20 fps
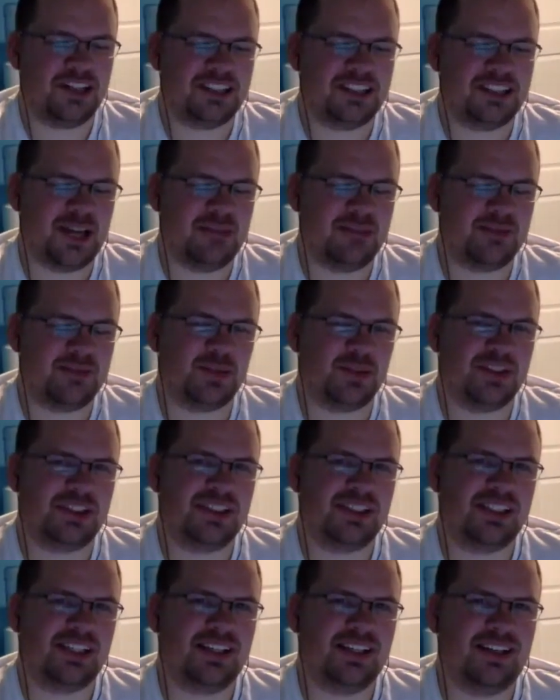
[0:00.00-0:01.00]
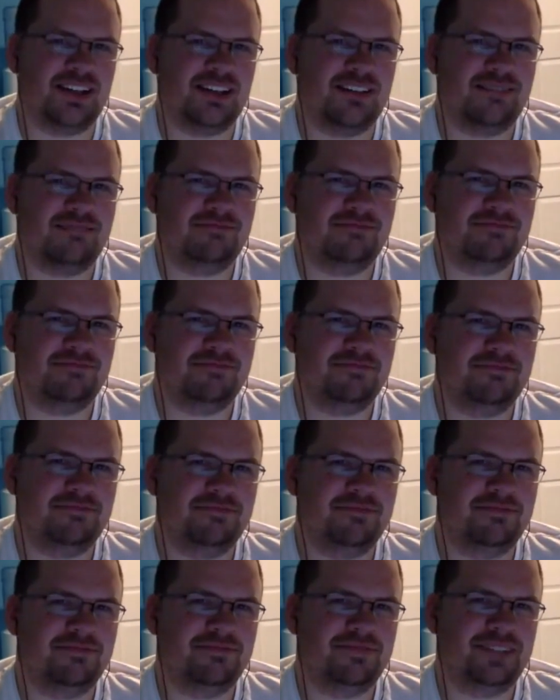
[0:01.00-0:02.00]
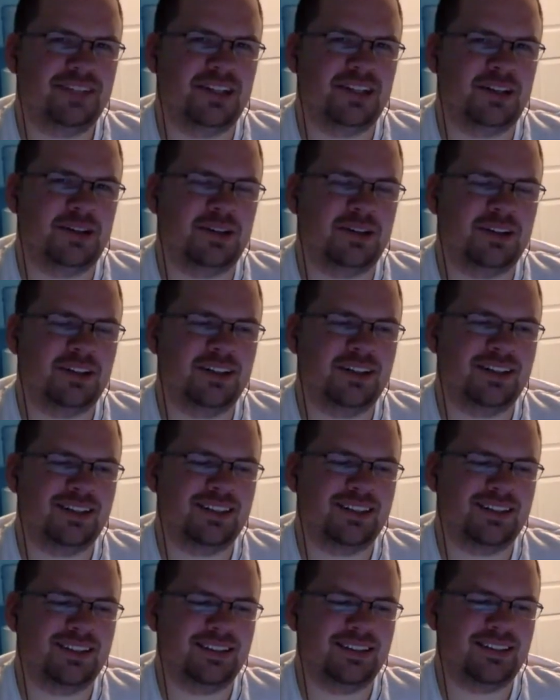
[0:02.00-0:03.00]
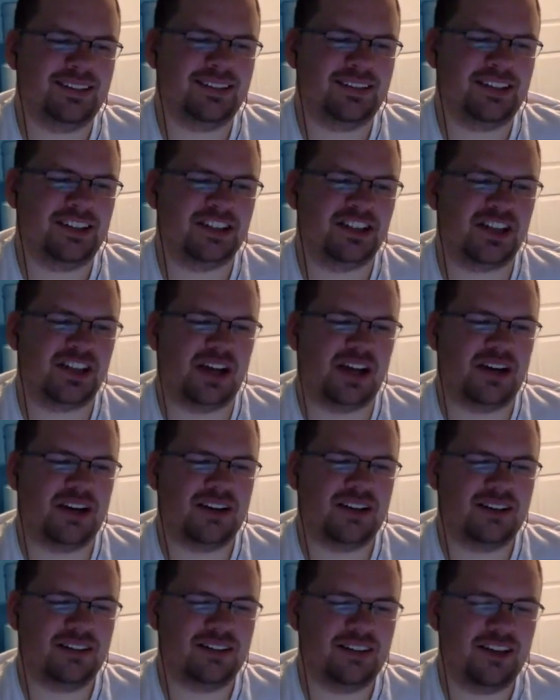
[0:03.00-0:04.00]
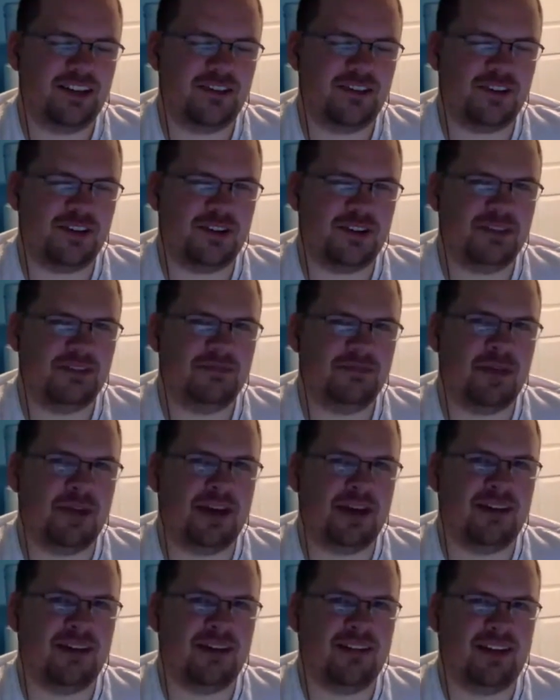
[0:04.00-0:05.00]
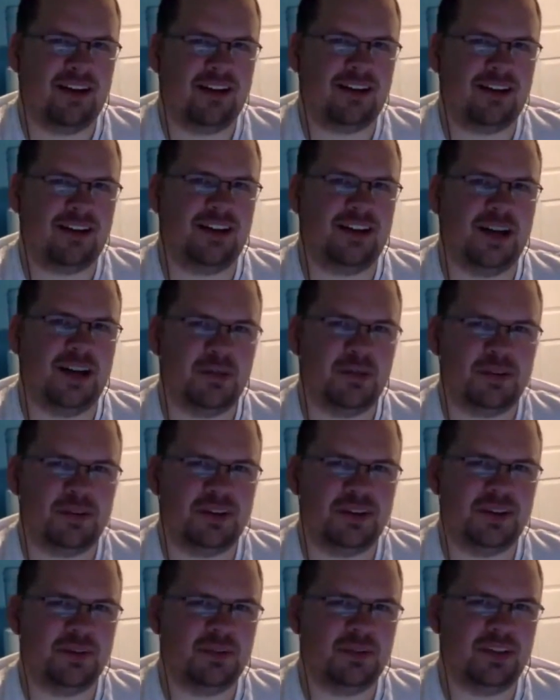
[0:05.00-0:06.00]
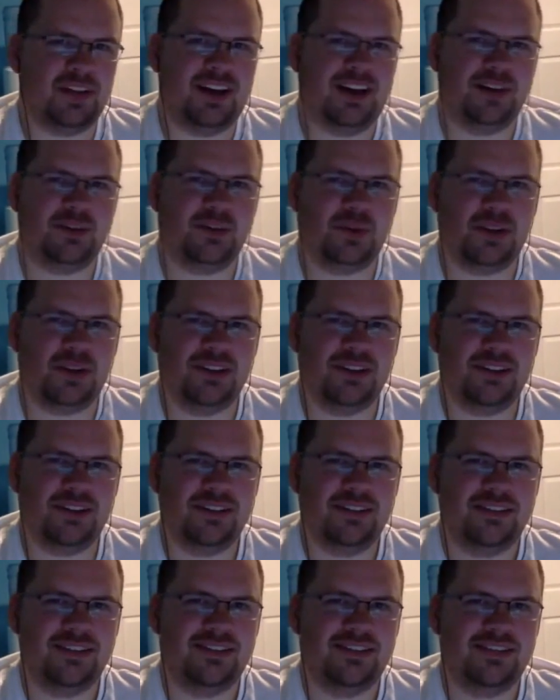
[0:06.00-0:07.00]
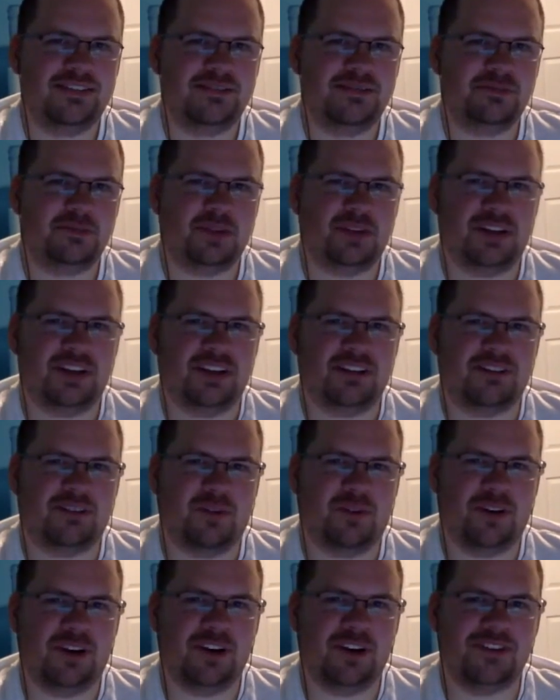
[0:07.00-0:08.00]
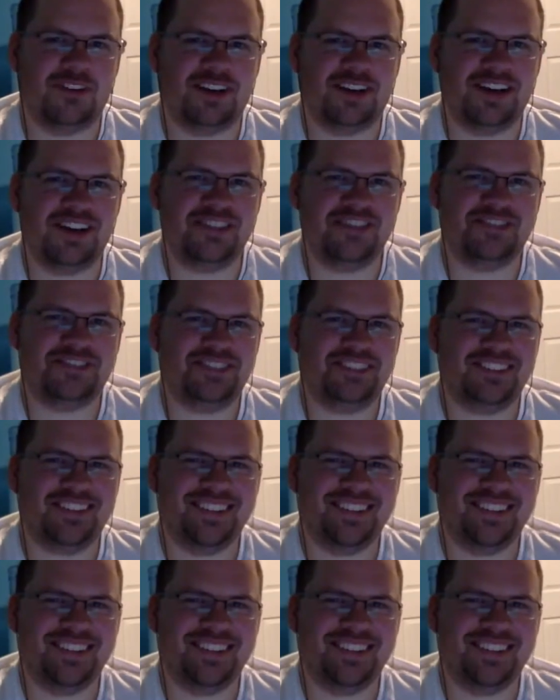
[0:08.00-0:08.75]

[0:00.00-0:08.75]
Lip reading: James would sit, a center if it meant locking up a playoff win, playing 4-on-5?